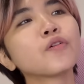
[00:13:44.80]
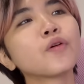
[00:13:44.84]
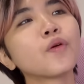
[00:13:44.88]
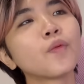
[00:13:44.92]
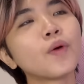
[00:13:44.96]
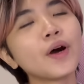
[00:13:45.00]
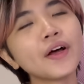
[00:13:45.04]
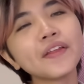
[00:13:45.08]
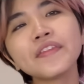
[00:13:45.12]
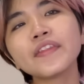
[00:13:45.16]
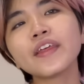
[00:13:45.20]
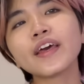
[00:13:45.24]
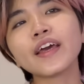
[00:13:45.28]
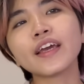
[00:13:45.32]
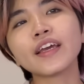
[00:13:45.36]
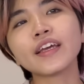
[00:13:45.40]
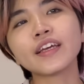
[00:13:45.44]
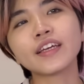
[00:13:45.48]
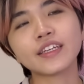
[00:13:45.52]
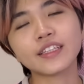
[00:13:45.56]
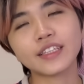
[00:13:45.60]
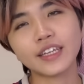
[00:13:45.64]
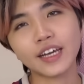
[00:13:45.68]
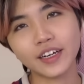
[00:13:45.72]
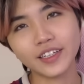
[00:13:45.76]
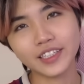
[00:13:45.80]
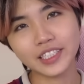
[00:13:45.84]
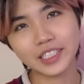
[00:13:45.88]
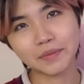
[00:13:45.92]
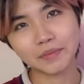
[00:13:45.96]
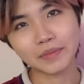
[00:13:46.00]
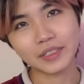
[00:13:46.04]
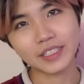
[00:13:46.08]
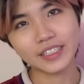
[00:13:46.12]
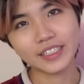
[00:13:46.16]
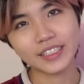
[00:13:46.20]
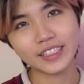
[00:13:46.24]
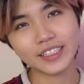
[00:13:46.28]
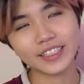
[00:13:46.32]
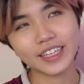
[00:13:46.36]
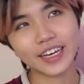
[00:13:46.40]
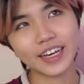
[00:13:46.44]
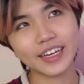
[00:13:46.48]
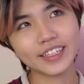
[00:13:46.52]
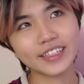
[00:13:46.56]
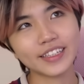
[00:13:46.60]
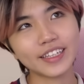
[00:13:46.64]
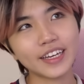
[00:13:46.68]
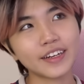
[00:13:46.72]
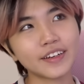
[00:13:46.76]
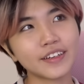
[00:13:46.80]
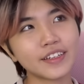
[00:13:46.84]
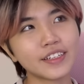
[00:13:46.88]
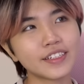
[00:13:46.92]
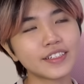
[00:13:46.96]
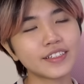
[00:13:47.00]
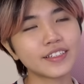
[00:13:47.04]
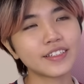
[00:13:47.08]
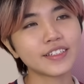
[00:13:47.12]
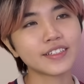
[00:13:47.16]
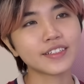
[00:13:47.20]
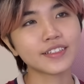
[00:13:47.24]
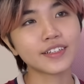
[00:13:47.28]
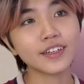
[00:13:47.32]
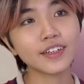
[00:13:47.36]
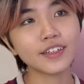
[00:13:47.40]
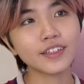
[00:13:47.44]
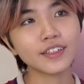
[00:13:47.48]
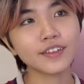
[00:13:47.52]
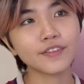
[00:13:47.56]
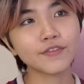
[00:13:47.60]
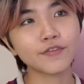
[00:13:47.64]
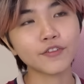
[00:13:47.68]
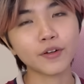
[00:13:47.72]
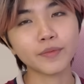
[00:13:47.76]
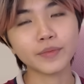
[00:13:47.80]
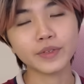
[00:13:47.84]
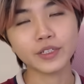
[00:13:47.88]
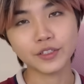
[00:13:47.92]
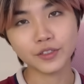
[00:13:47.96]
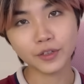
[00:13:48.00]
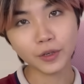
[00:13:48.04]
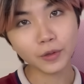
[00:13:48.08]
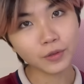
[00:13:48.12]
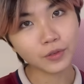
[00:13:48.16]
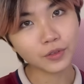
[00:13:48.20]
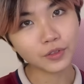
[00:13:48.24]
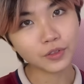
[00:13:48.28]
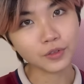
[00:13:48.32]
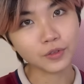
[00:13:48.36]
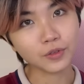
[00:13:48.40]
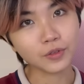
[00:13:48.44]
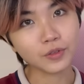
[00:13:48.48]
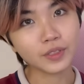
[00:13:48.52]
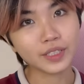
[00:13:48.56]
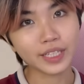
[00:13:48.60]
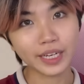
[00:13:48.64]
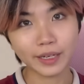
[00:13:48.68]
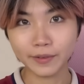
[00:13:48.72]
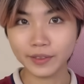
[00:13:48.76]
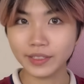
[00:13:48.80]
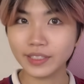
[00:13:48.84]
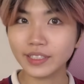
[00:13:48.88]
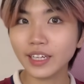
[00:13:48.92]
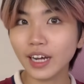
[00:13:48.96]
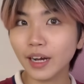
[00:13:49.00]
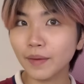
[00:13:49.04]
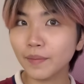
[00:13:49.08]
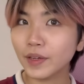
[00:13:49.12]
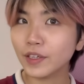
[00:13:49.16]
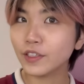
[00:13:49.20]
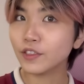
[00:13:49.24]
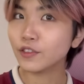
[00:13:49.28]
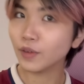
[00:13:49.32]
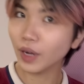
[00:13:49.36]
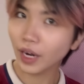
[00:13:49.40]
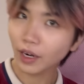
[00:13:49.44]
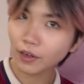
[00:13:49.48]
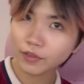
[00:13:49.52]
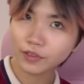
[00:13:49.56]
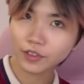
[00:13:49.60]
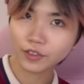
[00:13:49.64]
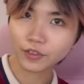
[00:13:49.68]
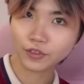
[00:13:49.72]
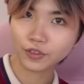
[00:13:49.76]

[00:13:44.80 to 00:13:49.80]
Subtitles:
one day he tells me that there is this girl from his old school that was coming to our new